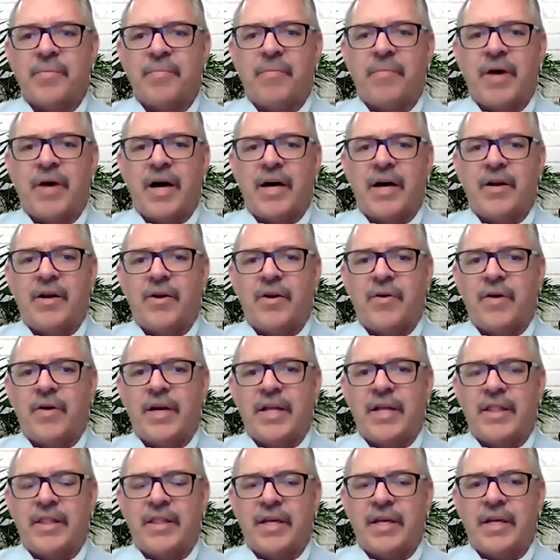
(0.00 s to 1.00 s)
model or
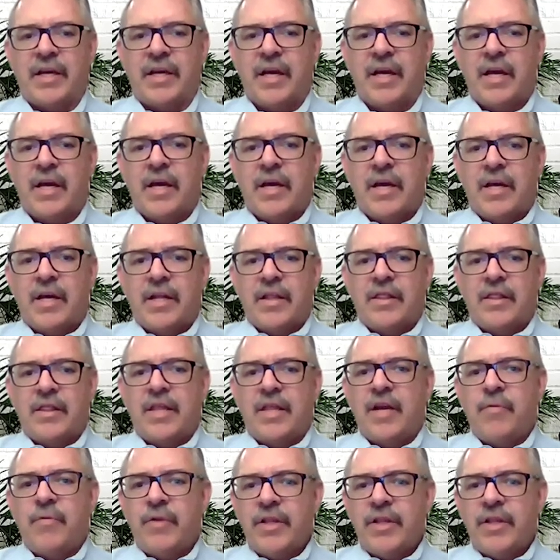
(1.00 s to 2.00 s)
anything,
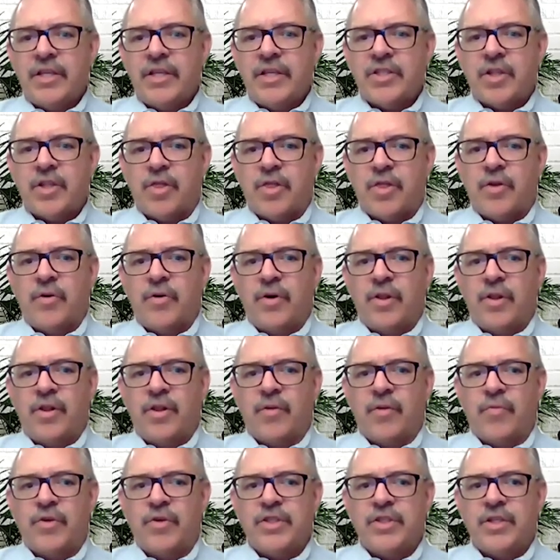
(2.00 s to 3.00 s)
they released a third of
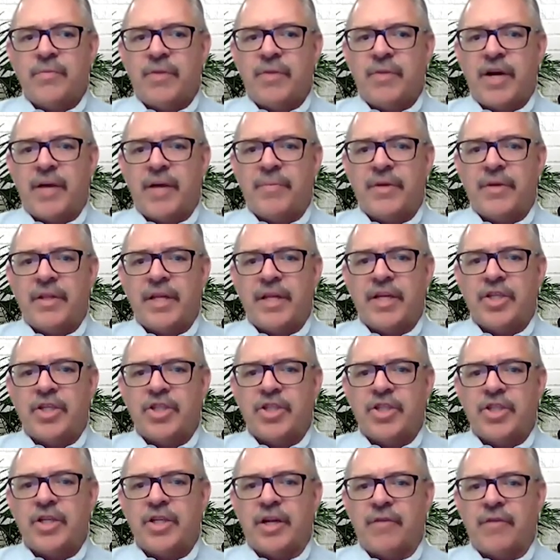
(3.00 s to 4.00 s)
their prison
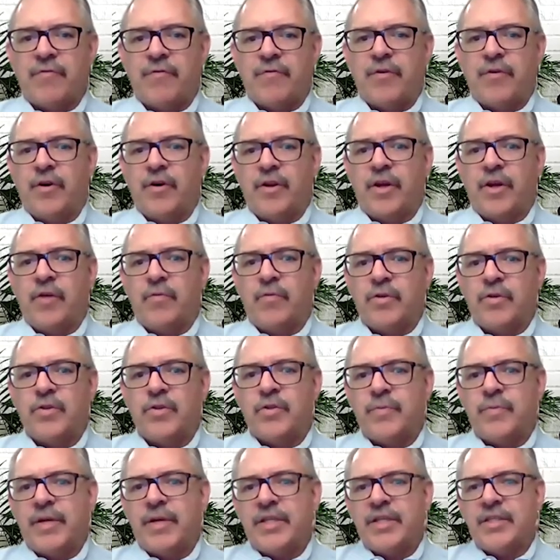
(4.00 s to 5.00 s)
population on furlough, which
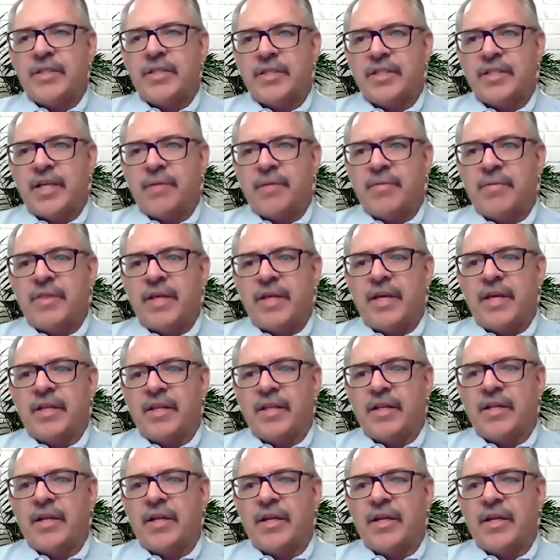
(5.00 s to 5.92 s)
was basically the same thing.